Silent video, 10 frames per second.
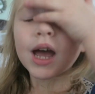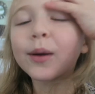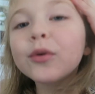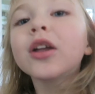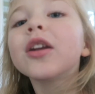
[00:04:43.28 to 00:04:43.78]

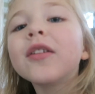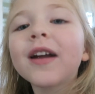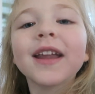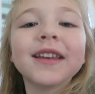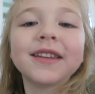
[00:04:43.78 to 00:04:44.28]
I'm going to
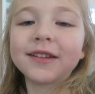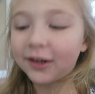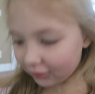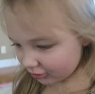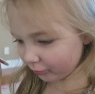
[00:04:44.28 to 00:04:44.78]
write
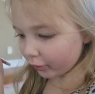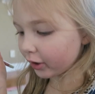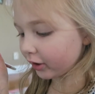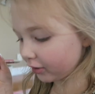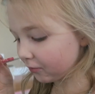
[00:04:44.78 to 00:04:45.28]

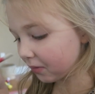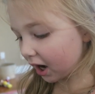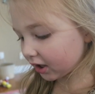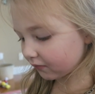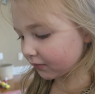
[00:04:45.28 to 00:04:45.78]
gingerbread in the
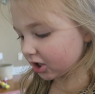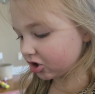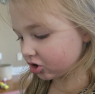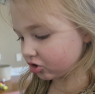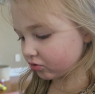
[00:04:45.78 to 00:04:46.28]
back of my
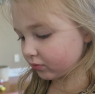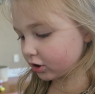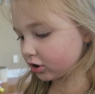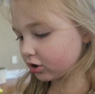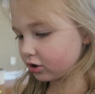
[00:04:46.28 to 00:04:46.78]

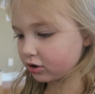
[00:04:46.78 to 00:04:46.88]
gingerbread.